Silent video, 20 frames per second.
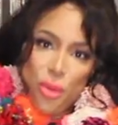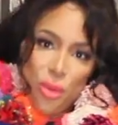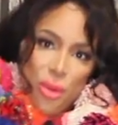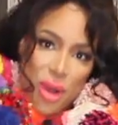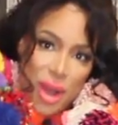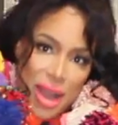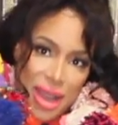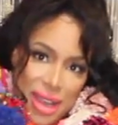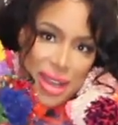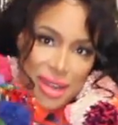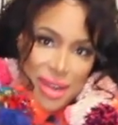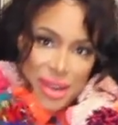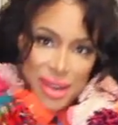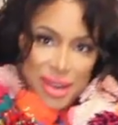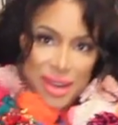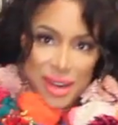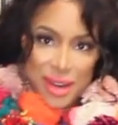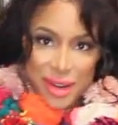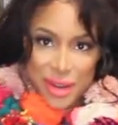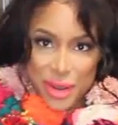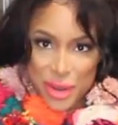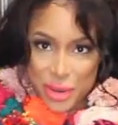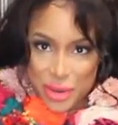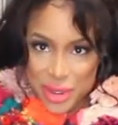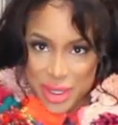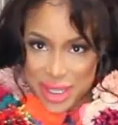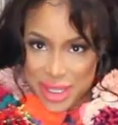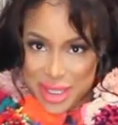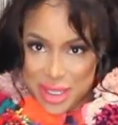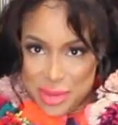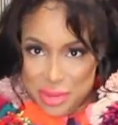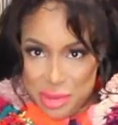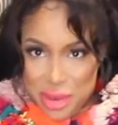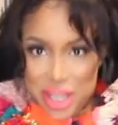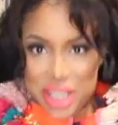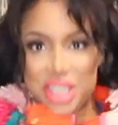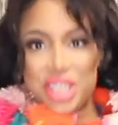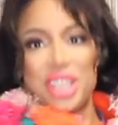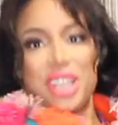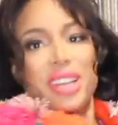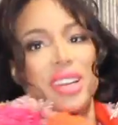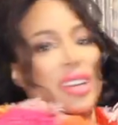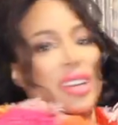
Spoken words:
wider. Oh, the expression.